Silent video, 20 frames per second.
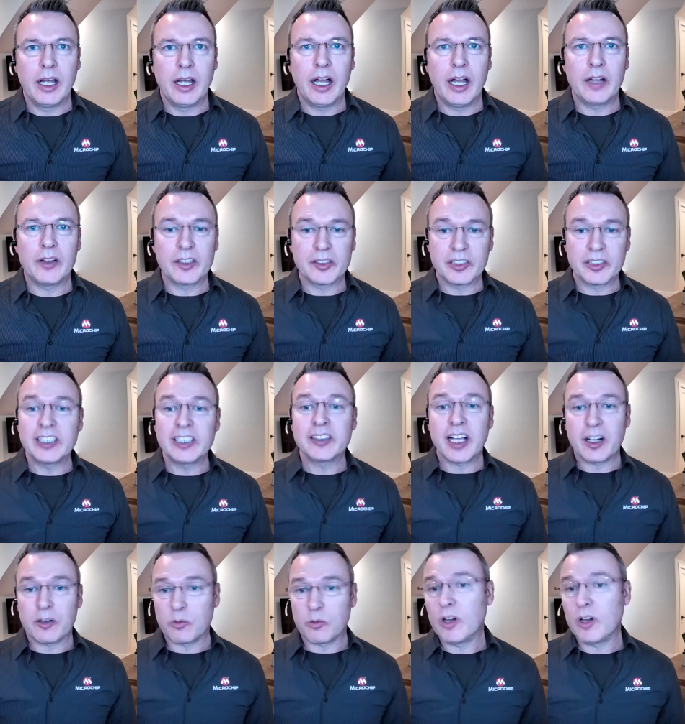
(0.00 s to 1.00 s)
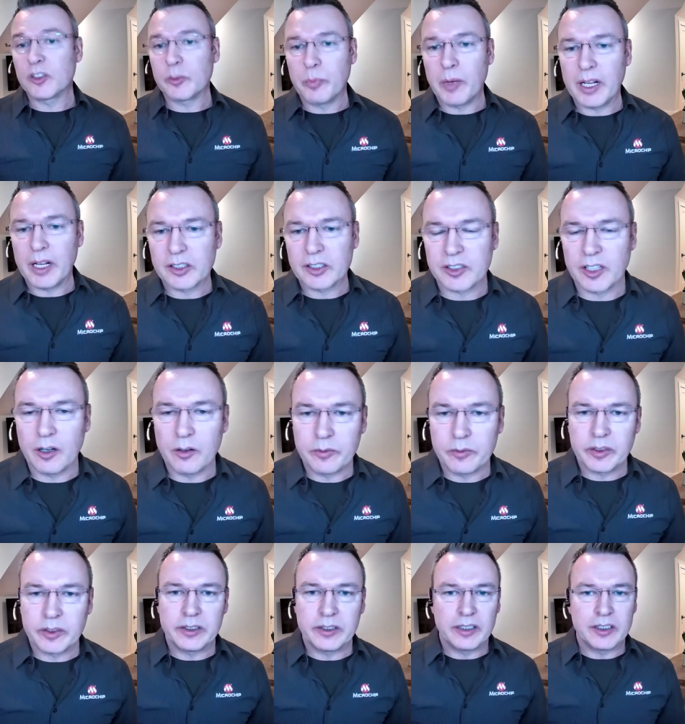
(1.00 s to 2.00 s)
Uh, the CSAC runs by itself.
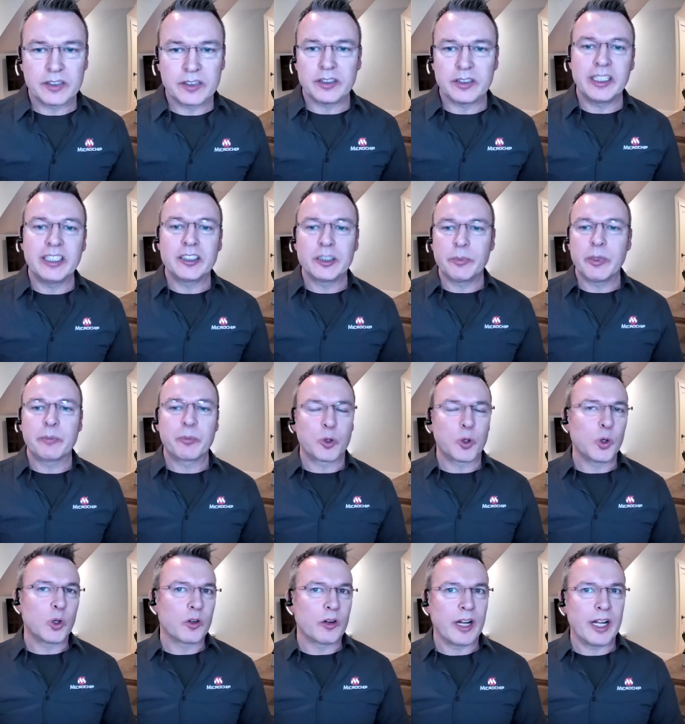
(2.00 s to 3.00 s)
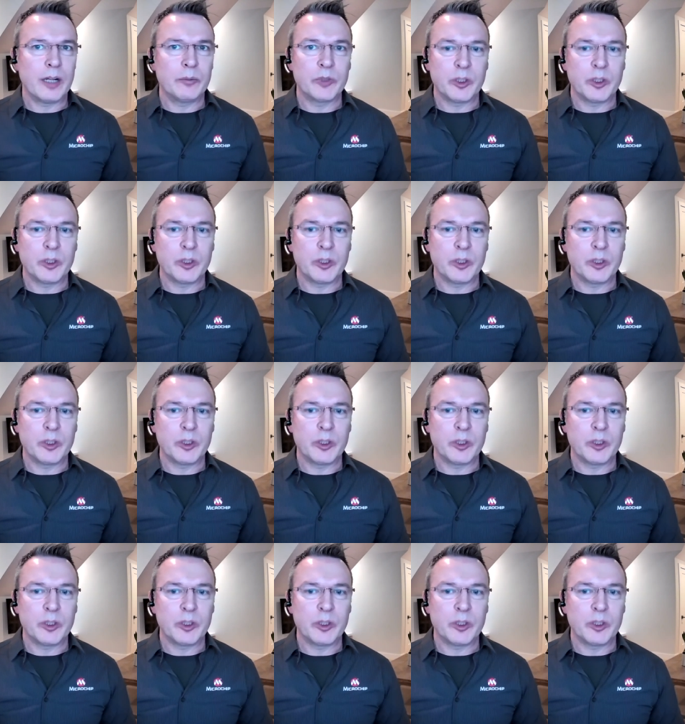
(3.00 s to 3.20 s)
It, it, doesn't need to be programmed.